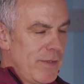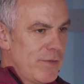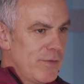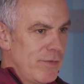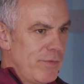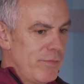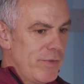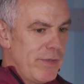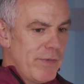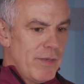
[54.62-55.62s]
So
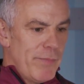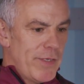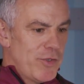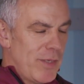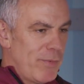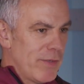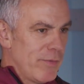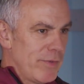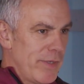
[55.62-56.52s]
we're not in bad shape. Like then